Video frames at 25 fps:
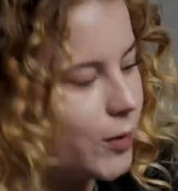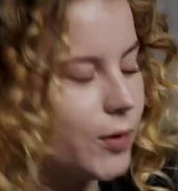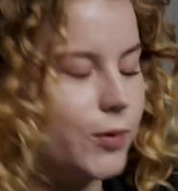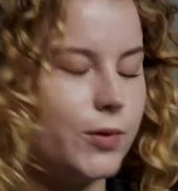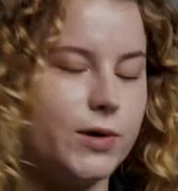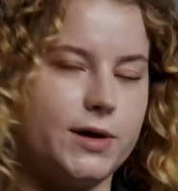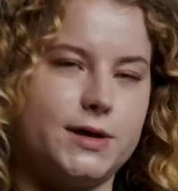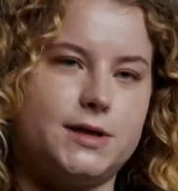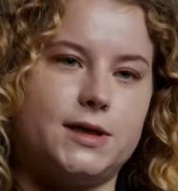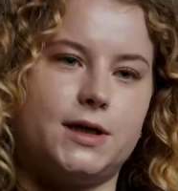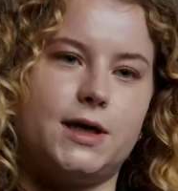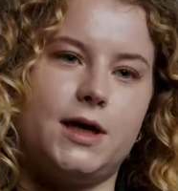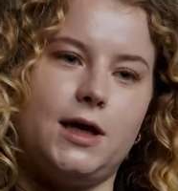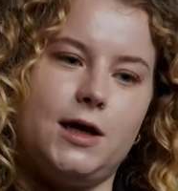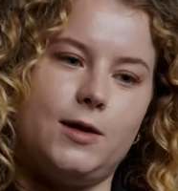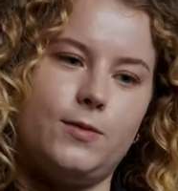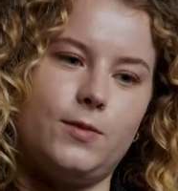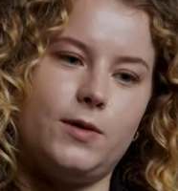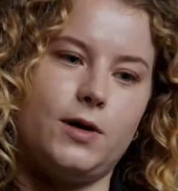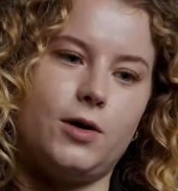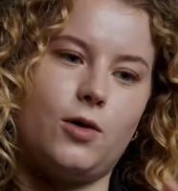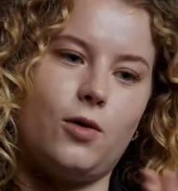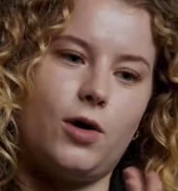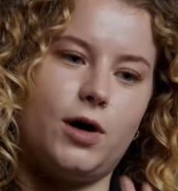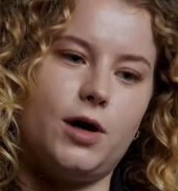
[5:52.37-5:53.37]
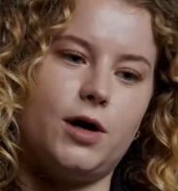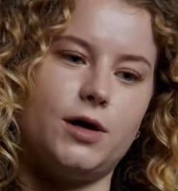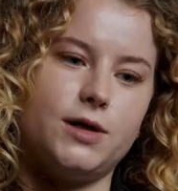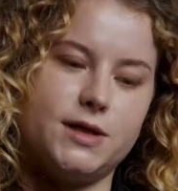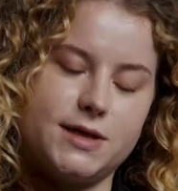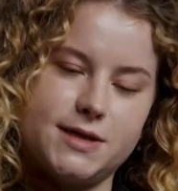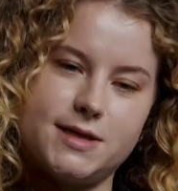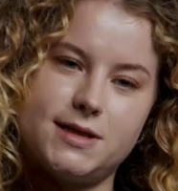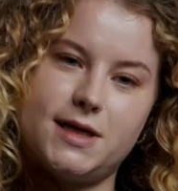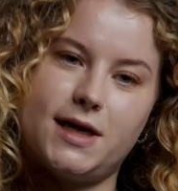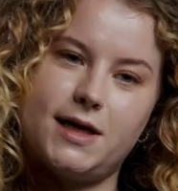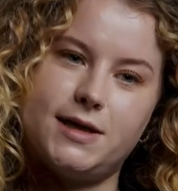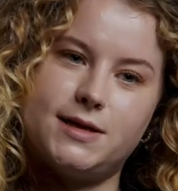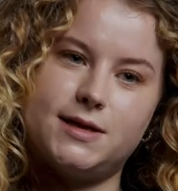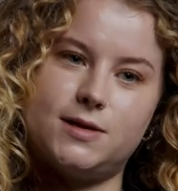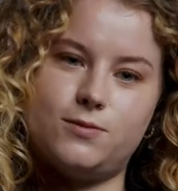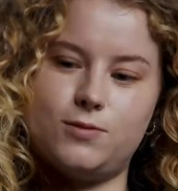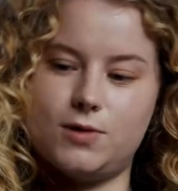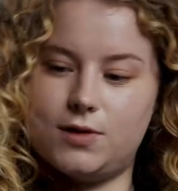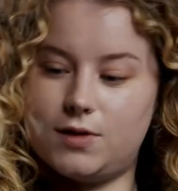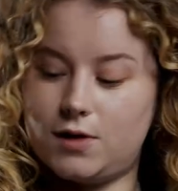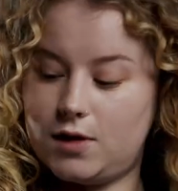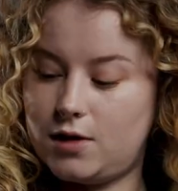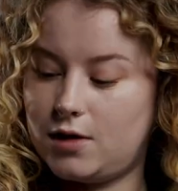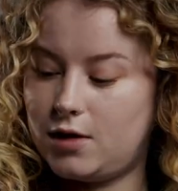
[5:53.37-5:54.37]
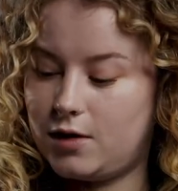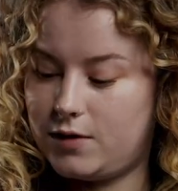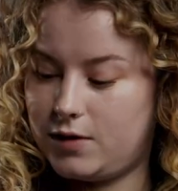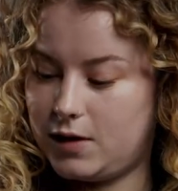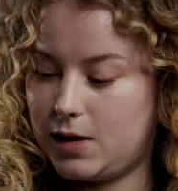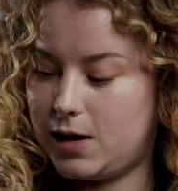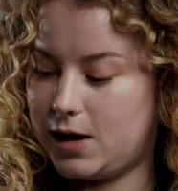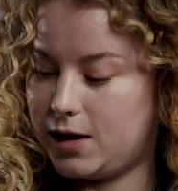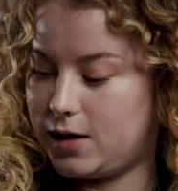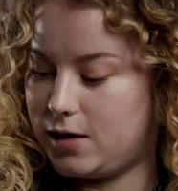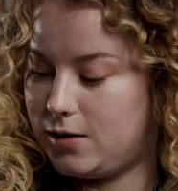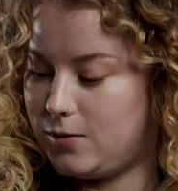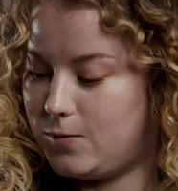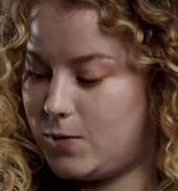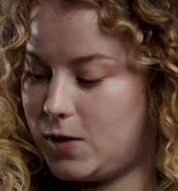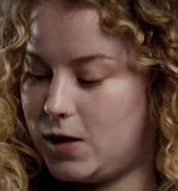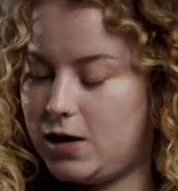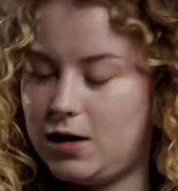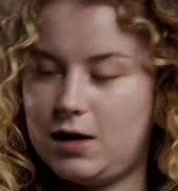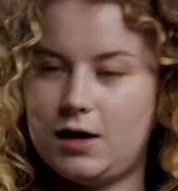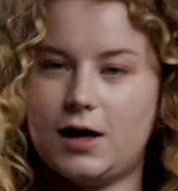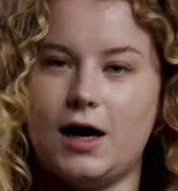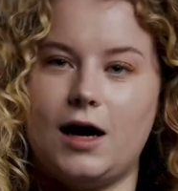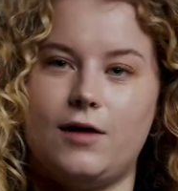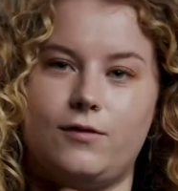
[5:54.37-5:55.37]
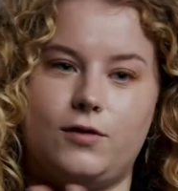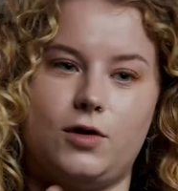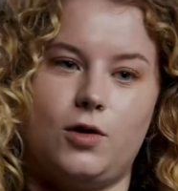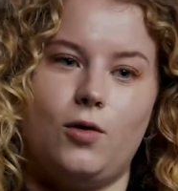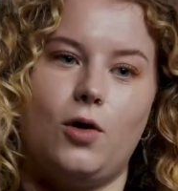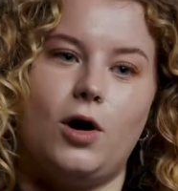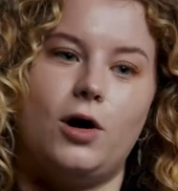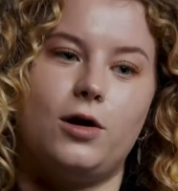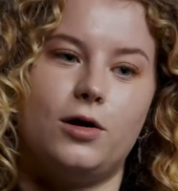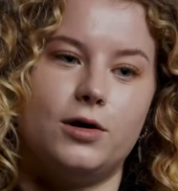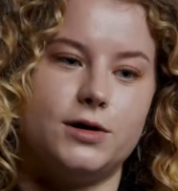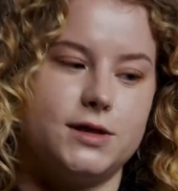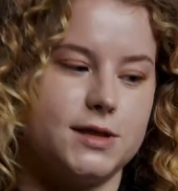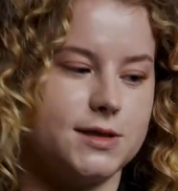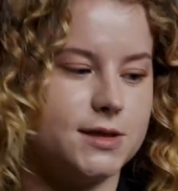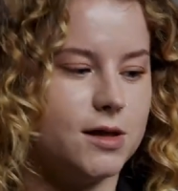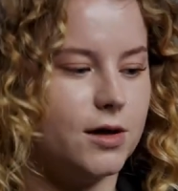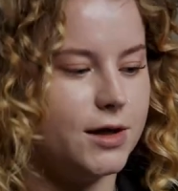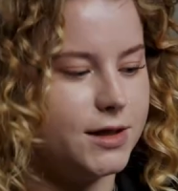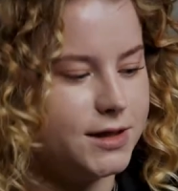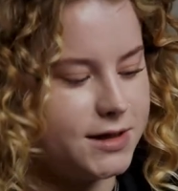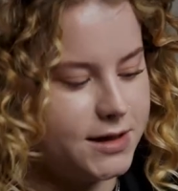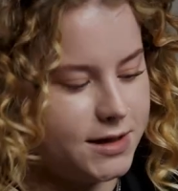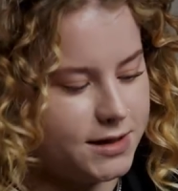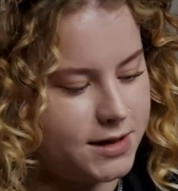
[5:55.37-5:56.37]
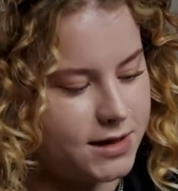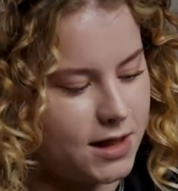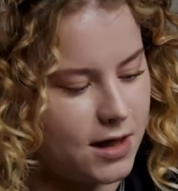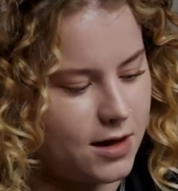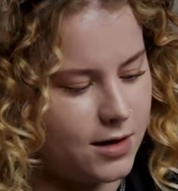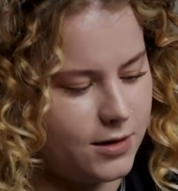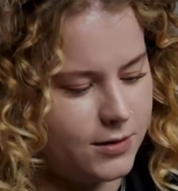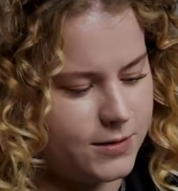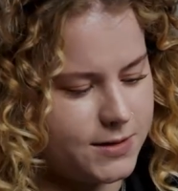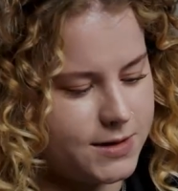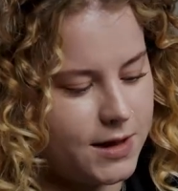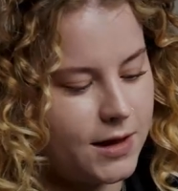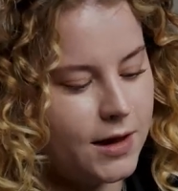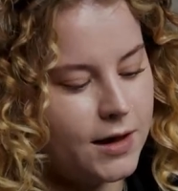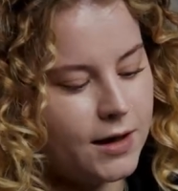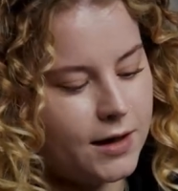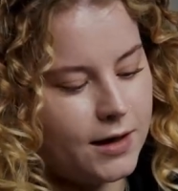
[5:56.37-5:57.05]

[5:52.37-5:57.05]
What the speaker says: We wanted to keep it quite understated, with the other legging having quite a lot of design details.